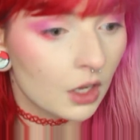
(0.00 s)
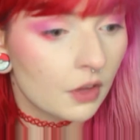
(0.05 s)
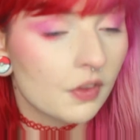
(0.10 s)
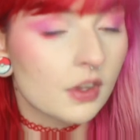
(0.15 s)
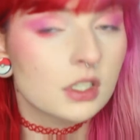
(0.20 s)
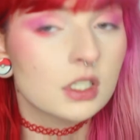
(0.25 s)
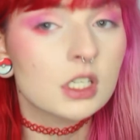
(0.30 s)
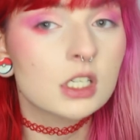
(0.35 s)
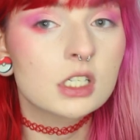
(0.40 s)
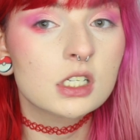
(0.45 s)

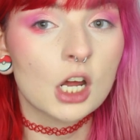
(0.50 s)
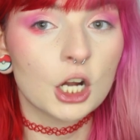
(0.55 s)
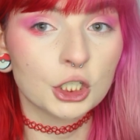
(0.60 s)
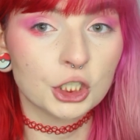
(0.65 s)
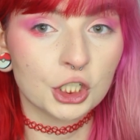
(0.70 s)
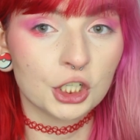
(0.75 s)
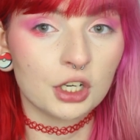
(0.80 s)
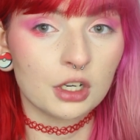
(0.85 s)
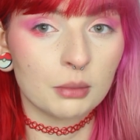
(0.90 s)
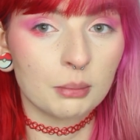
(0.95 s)
This is such
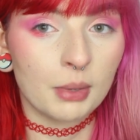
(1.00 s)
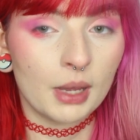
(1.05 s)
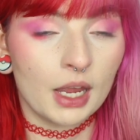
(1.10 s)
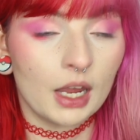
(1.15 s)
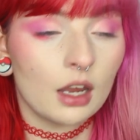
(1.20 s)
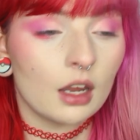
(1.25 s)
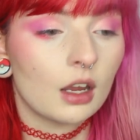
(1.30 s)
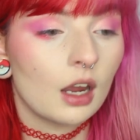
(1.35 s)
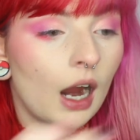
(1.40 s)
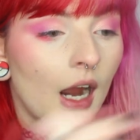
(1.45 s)
a good
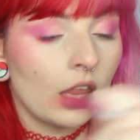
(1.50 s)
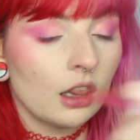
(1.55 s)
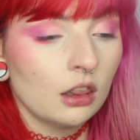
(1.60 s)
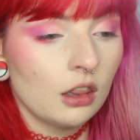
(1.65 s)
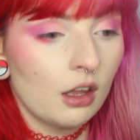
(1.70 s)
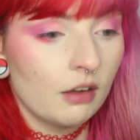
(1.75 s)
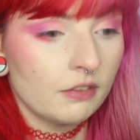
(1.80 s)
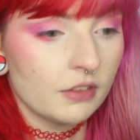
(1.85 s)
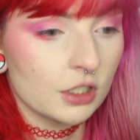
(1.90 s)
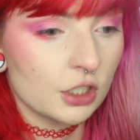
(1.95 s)
pink. I
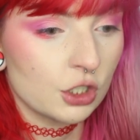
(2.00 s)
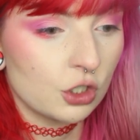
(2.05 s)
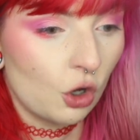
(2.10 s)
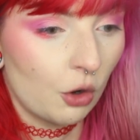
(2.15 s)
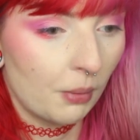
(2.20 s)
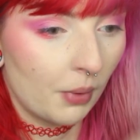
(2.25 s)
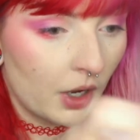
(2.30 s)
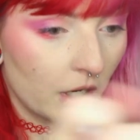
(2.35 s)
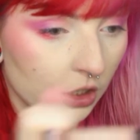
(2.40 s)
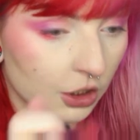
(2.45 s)
love it
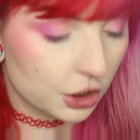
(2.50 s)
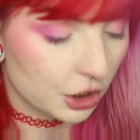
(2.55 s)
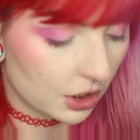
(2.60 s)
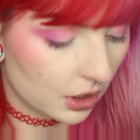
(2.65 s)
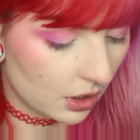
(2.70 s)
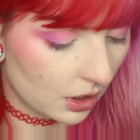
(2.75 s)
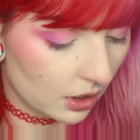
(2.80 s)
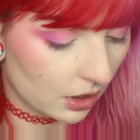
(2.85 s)
so much.